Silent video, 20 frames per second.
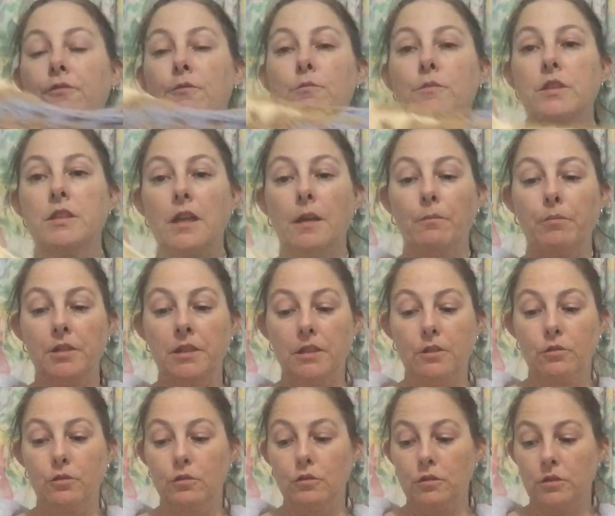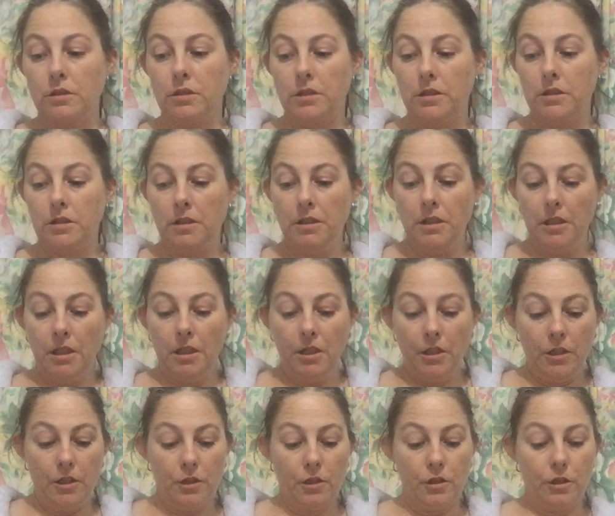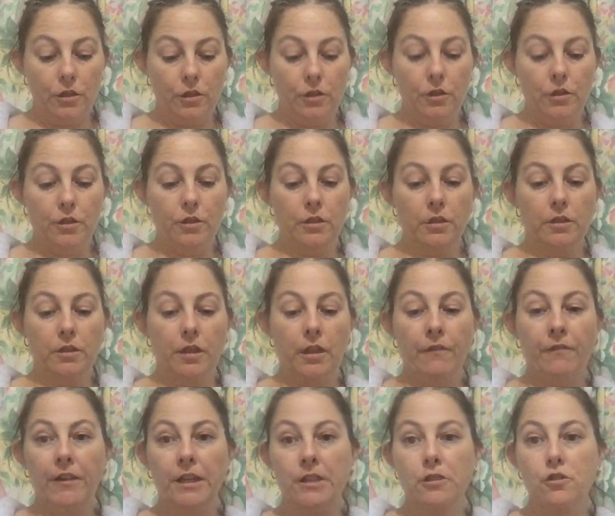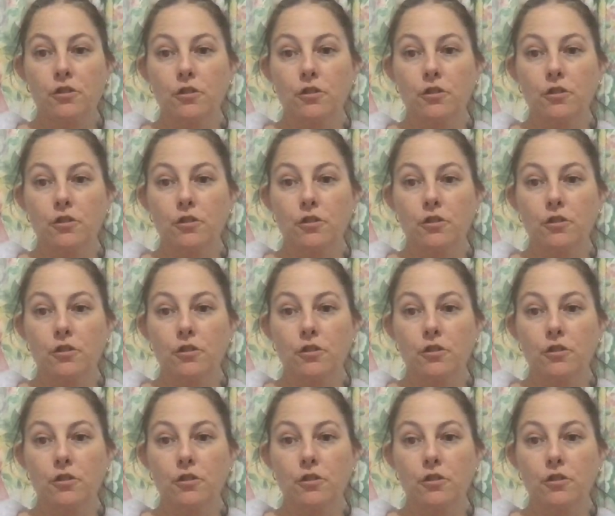from the Dabbling Hook, her Yvette